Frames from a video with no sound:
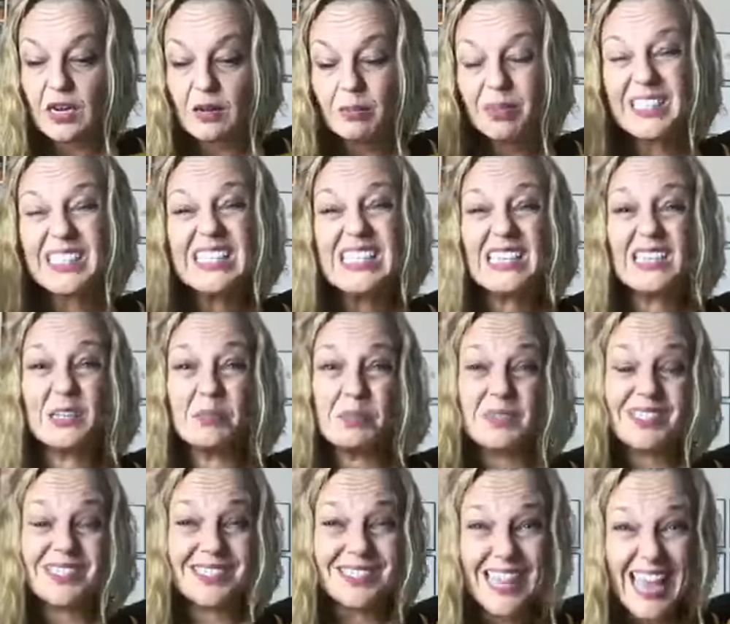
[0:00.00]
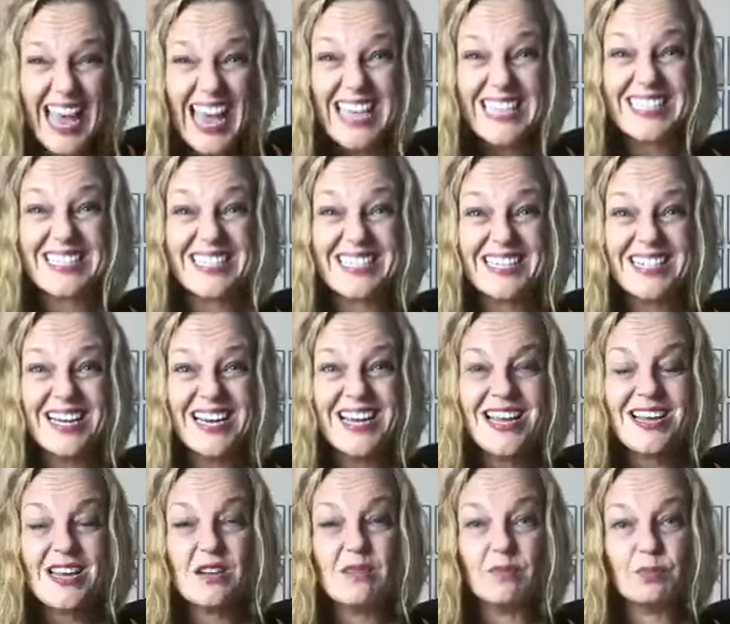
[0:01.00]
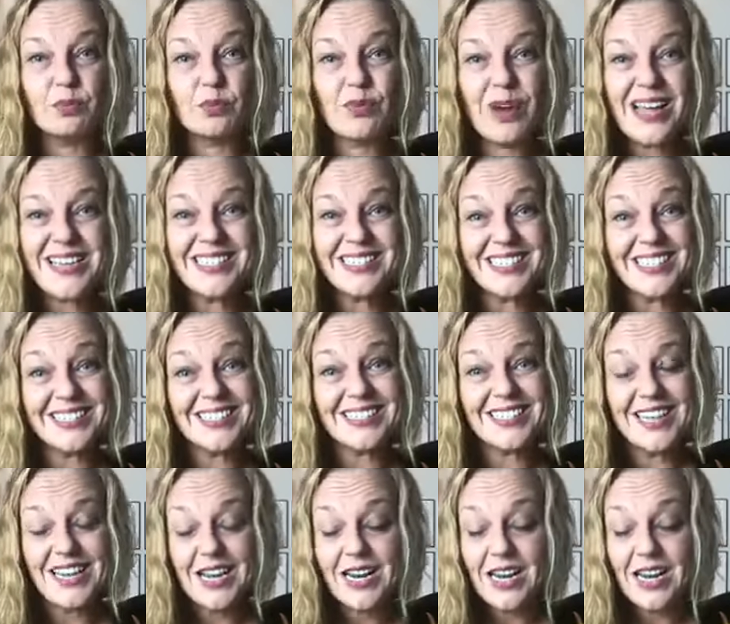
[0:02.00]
But get obsessed and present